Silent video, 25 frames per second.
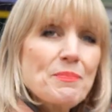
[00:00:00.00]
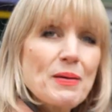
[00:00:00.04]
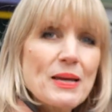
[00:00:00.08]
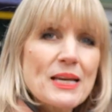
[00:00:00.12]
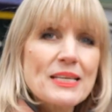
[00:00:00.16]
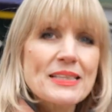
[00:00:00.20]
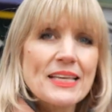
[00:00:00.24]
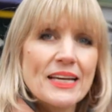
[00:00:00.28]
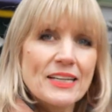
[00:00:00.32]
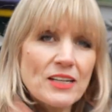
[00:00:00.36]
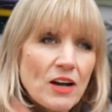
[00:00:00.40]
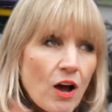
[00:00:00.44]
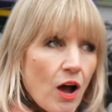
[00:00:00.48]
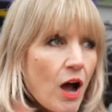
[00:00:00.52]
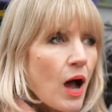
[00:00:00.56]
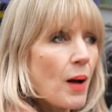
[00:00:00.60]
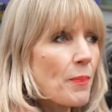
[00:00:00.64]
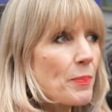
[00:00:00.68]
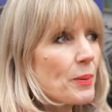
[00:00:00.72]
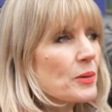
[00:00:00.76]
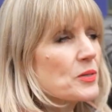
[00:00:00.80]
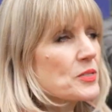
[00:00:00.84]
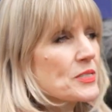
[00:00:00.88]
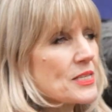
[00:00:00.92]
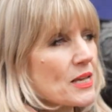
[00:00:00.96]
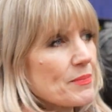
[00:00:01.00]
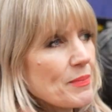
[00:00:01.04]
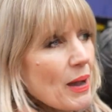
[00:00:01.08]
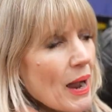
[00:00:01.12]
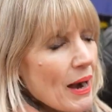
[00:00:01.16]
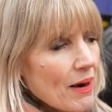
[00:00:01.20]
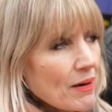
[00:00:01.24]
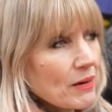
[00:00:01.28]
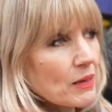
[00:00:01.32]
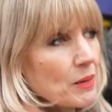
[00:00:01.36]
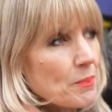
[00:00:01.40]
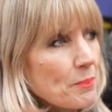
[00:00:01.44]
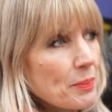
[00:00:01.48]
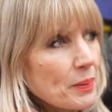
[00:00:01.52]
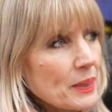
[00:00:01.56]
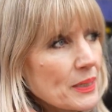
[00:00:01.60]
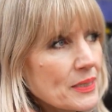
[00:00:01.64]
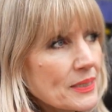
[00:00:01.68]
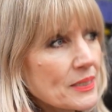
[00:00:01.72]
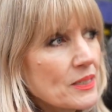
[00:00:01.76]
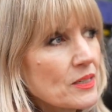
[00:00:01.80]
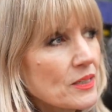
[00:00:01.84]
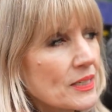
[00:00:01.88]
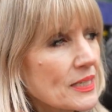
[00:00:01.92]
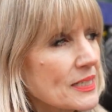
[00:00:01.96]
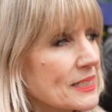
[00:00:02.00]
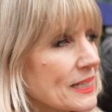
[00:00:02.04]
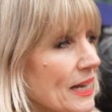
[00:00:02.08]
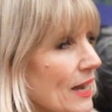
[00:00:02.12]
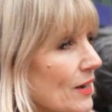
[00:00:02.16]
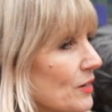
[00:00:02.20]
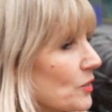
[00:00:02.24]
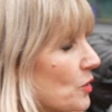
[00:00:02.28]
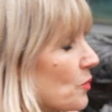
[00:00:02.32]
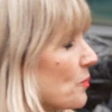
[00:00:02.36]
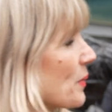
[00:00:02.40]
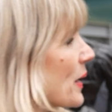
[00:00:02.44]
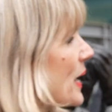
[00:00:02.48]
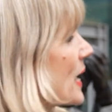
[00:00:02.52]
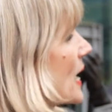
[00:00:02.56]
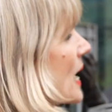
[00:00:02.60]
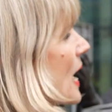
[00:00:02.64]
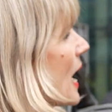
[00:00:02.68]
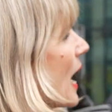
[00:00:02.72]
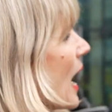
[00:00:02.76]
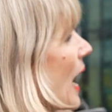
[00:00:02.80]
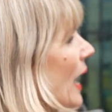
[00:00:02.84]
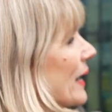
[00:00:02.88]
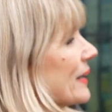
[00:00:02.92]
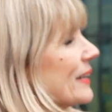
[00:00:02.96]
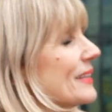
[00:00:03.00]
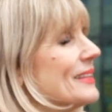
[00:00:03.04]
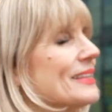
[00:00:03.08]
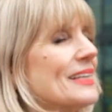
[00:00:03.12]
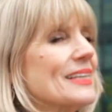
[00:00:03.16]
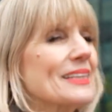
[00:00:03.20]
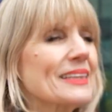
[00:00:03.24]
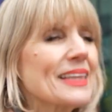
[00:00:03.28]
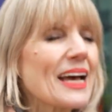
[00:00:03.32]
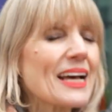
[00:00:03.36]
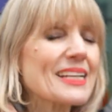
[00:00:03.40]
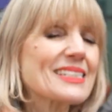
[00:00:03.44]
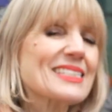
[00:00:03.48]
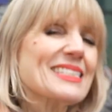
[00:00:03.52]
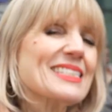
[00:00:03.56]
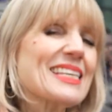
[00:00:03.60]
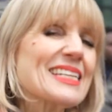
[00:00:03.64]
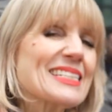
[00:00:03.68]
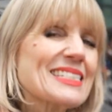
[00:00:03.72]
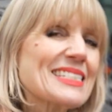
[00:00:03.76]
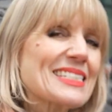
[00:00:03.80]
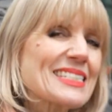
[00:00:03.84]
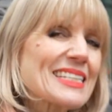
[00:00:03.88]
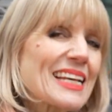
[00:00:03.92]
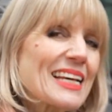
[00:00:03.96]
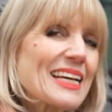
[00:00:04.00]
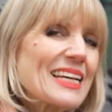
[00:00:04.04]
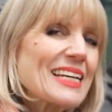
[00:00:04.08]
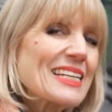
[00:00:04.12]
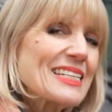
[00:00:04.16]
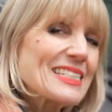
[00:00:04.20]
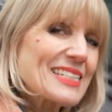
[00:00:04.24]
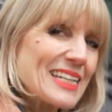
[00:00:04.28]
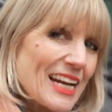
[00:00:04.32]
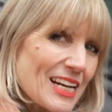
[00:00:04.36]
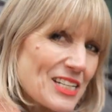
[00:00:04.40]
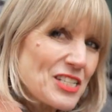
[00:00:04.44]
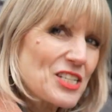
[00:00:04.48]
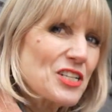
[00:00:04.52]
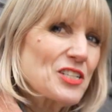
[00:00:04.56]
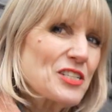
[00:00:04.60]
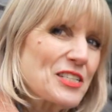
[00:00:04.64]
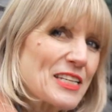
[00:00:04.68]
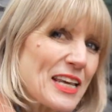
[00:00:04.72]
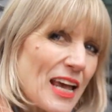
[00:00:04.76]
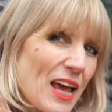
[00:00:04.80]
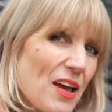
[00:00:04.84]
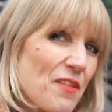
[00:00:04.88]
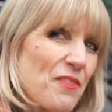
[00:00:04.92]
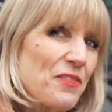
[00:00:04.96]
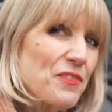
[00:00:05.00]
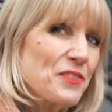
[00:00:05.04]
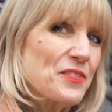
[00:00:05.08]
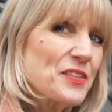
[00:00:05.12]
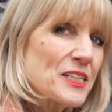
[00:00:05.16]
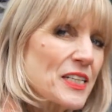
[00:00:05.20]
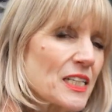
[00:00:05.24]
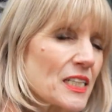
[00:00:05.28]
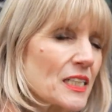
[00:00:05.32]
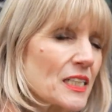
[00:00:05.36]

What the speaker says: me. They're not up on some arrogant plinth looking down on me. And I think that's this statue's gift,